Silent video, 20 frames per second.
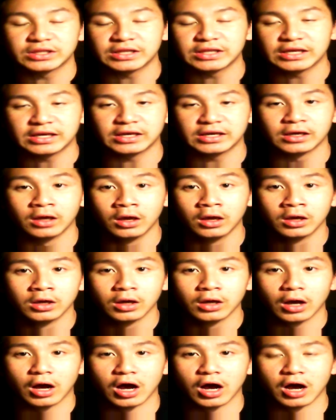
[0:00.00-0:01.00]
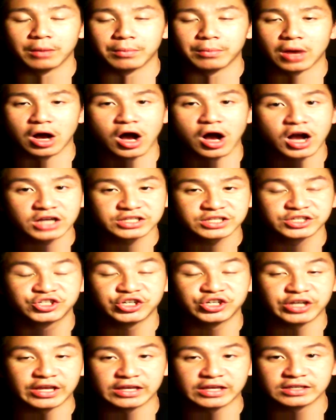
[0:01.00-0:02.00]
the um,
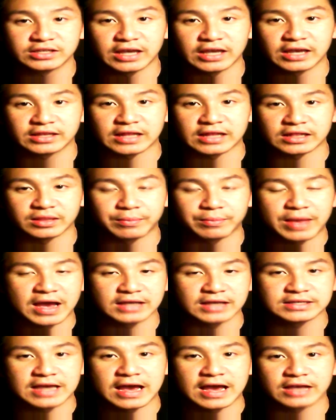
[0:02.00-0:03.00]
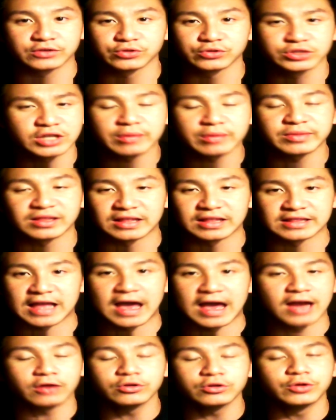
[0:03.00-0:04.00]
oxygen intake that the mask has or something like that.
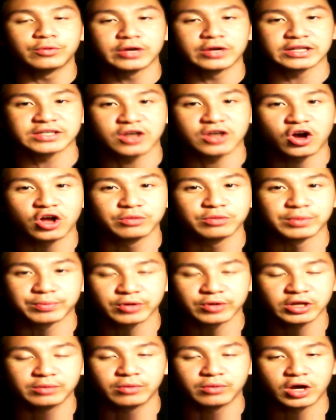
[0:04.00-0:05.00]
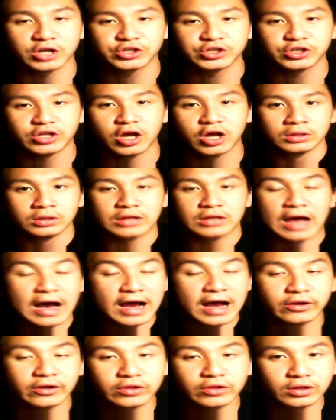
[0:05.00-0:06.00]
I don't know what it's called, but pretty much, you know, the
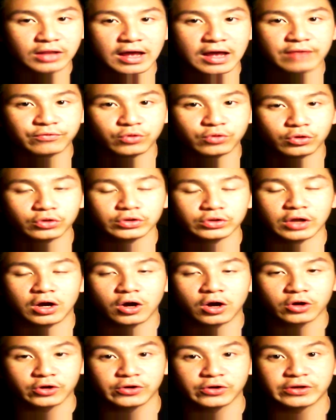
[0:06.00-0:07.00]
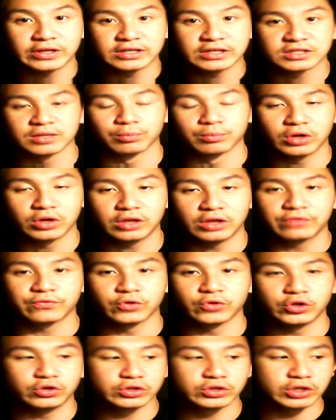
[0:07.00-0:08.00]
higher the level, the harder it is to breathe for
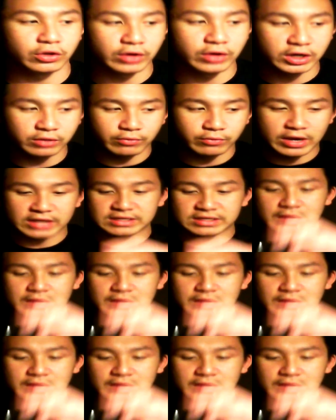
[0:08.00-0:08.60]
you. So anyways, I'm